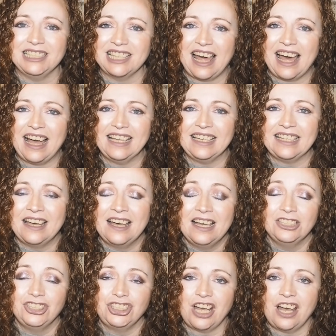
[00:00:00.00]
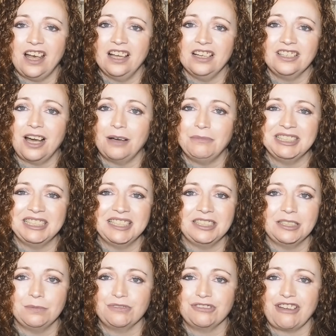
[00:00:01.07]
like, share, comment and
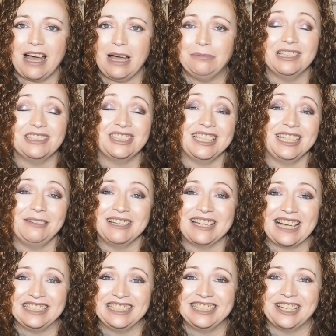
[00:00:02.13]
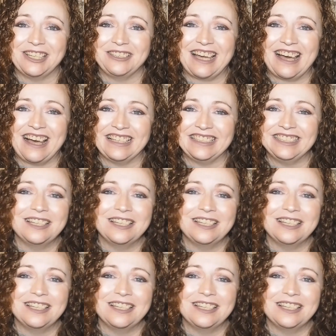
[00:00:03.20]
subscribe, and I'll see you again soon, guys.